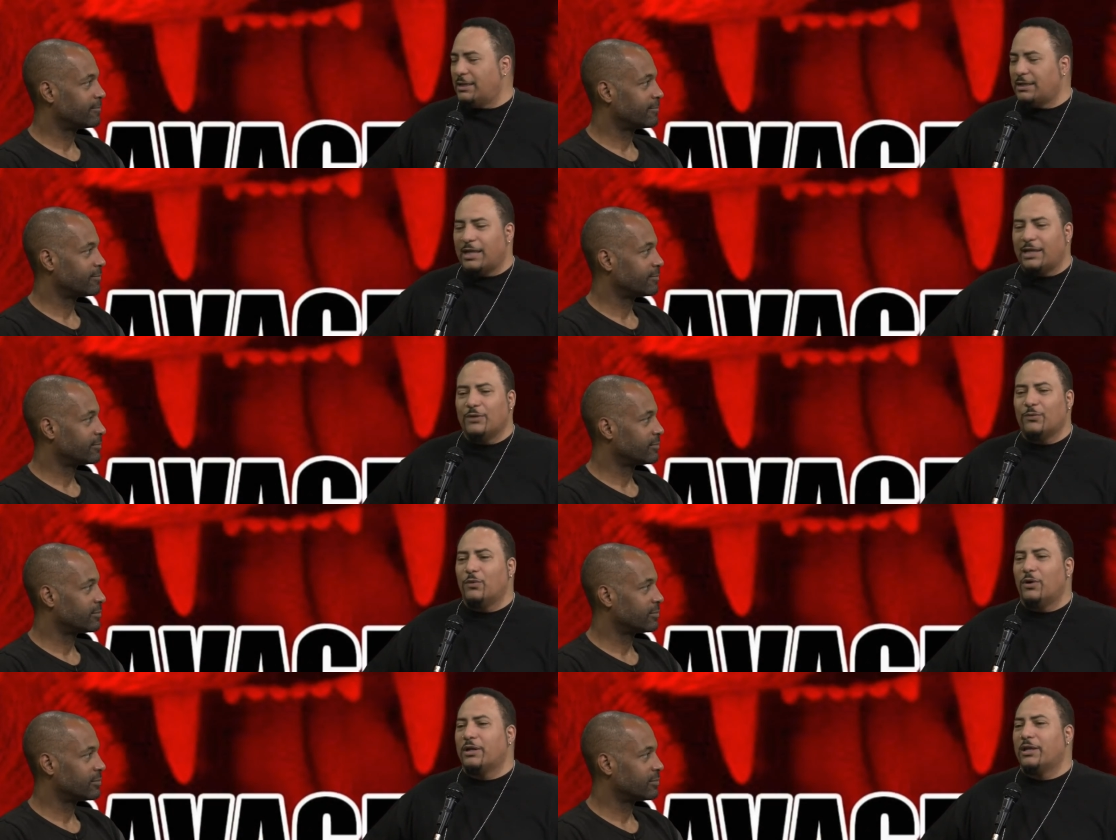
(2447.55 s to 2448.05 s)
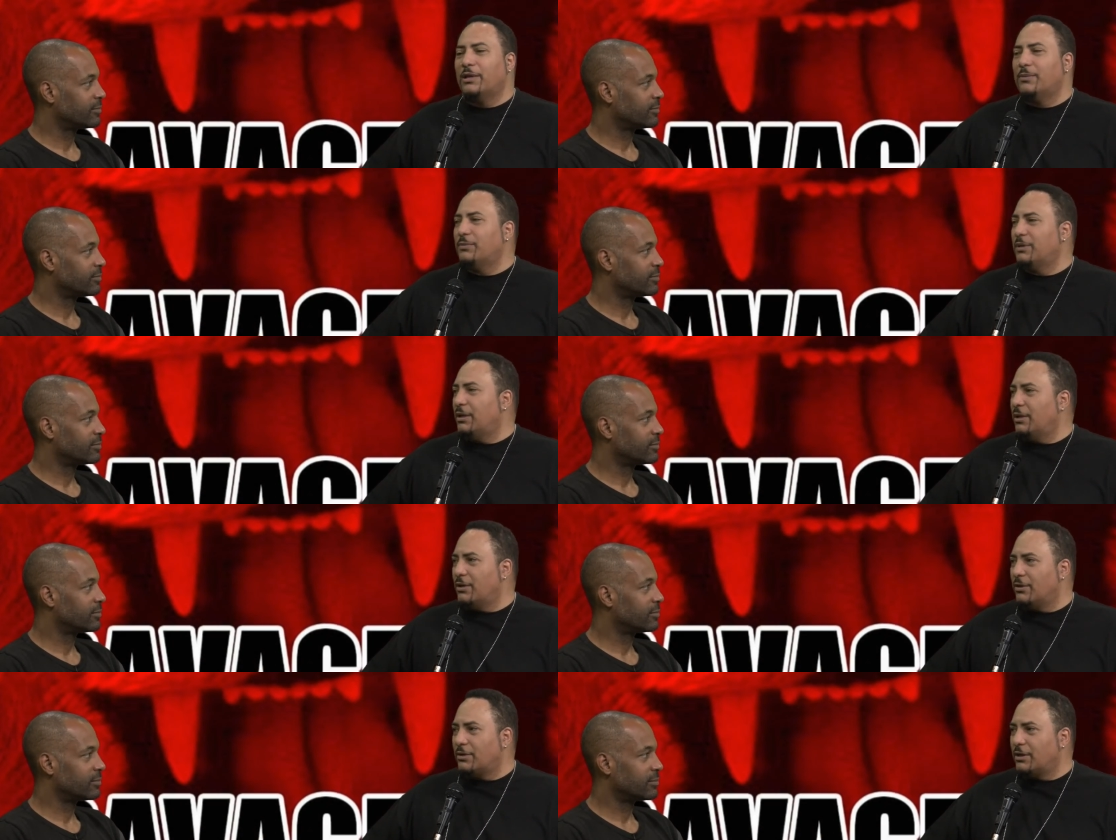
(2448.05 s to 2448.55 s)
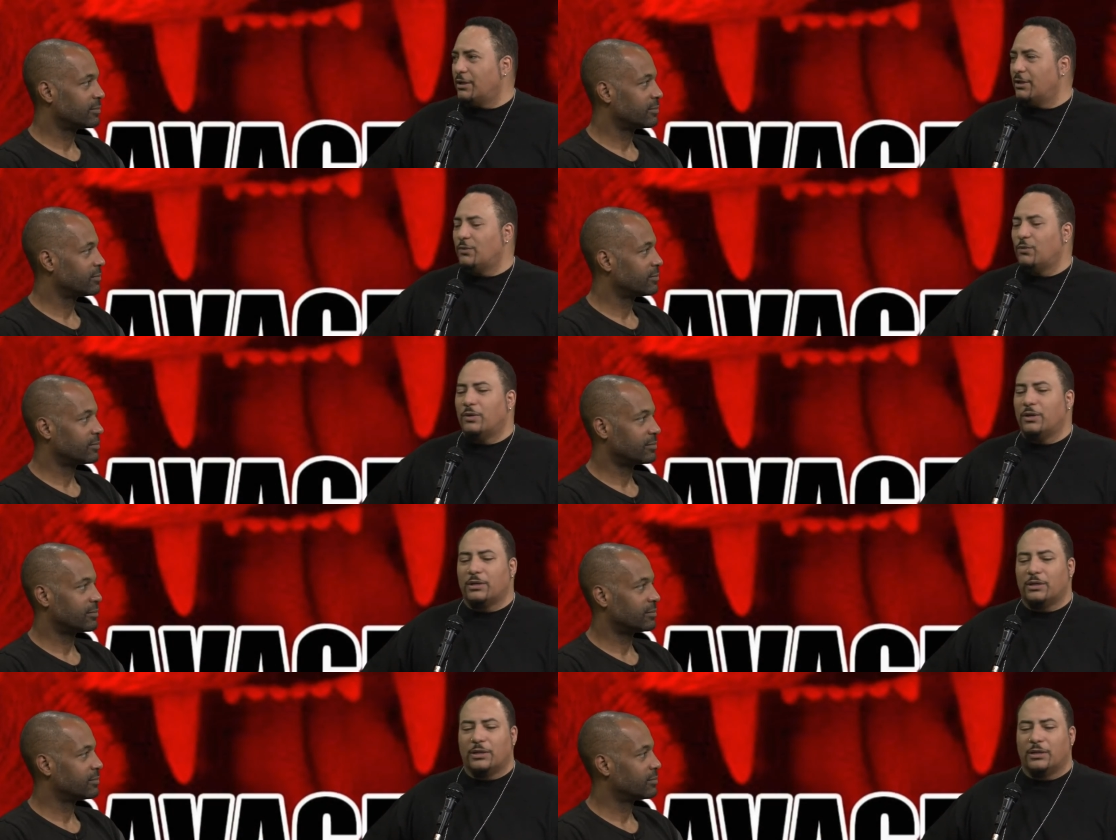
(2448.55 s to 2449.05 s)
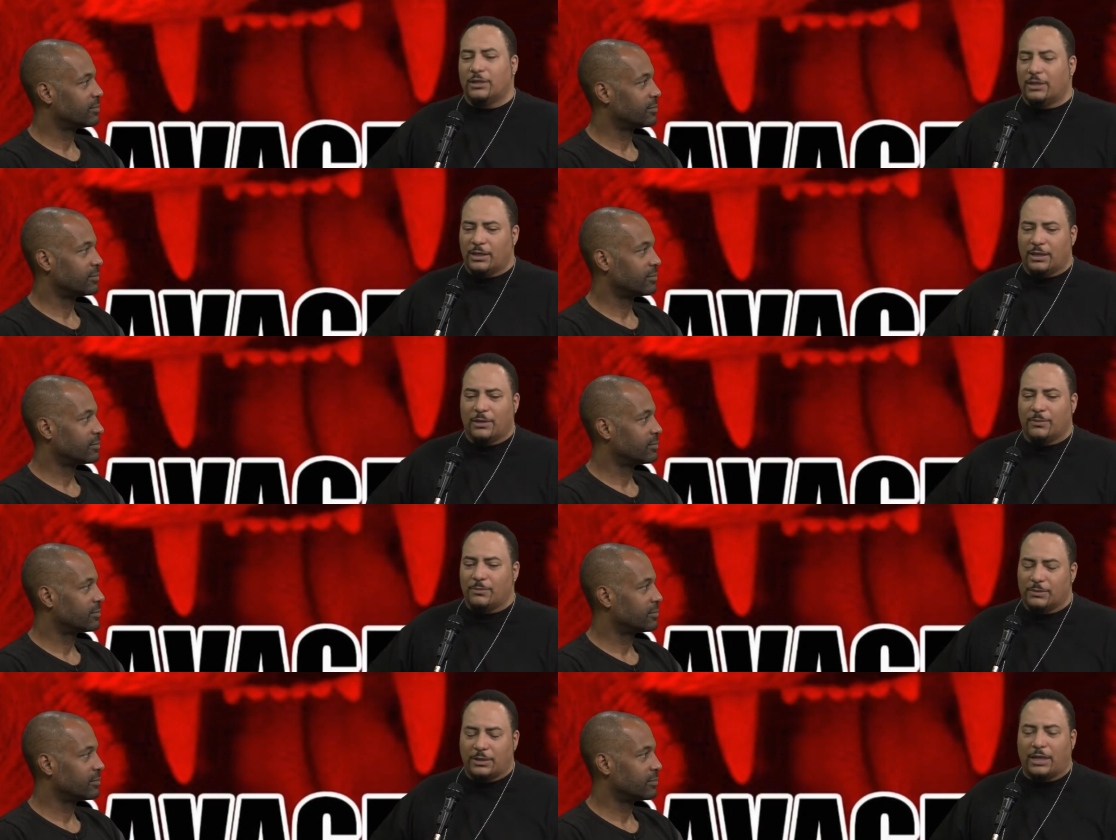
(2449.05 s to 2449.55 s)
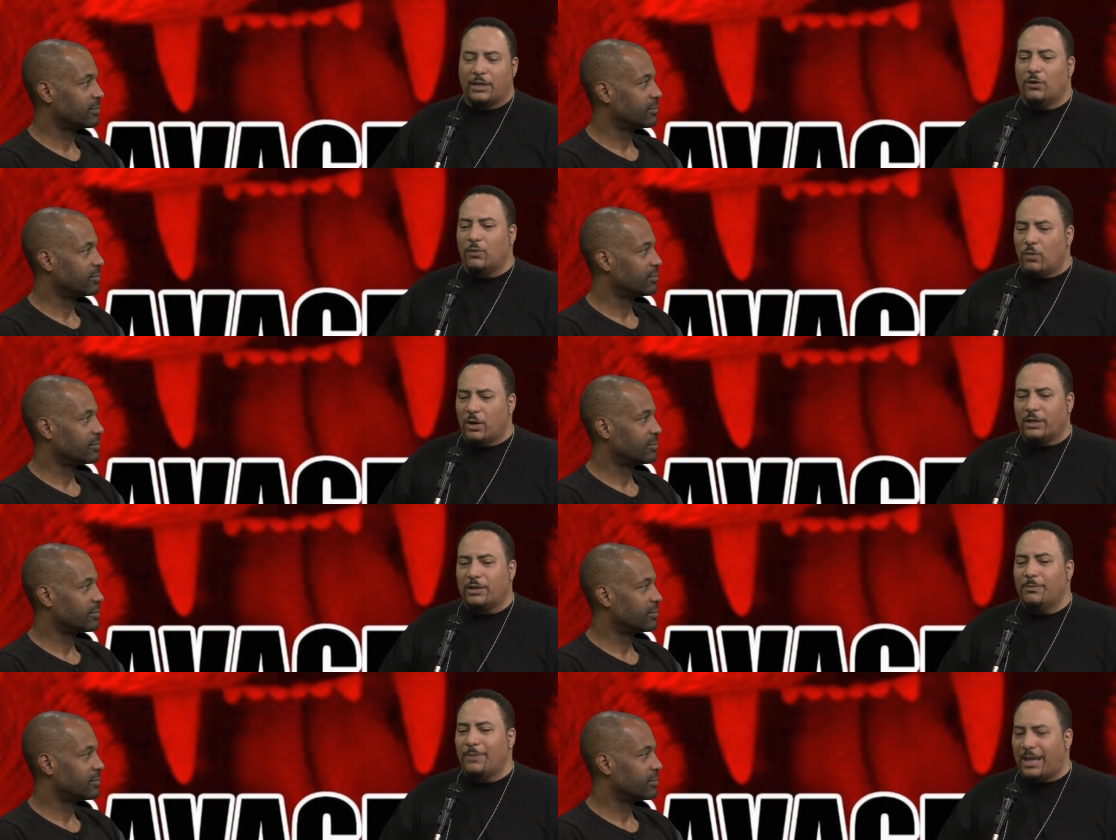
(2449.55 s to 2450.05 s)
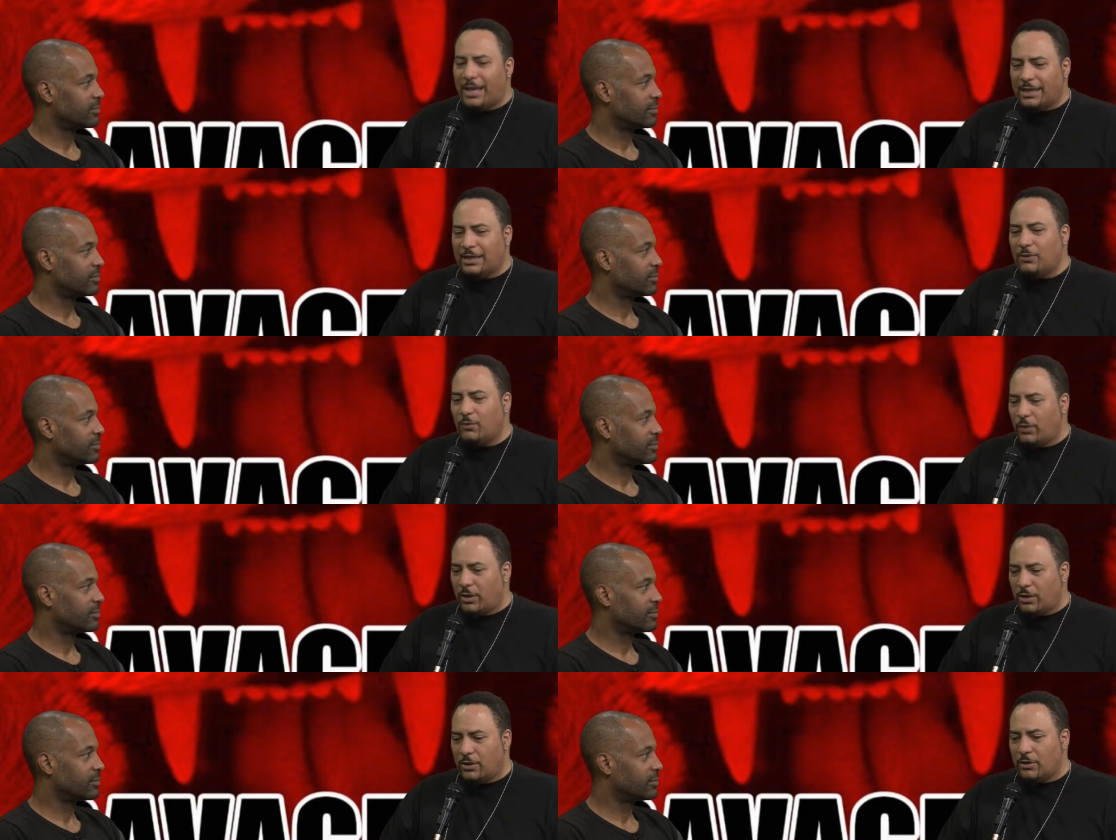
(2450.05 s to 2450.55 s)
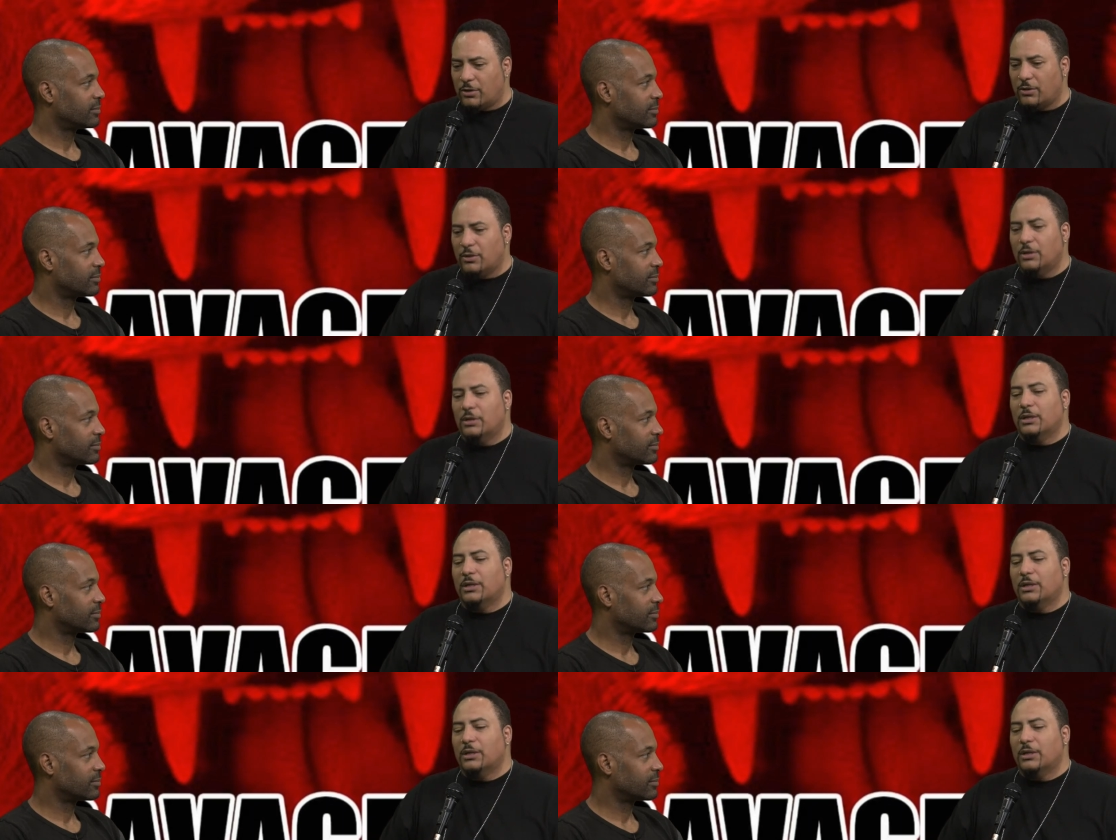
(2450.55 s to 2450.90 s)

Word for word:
Speaker 1: They didn't want him there. They didn't want. Him, they don't want him anywhere.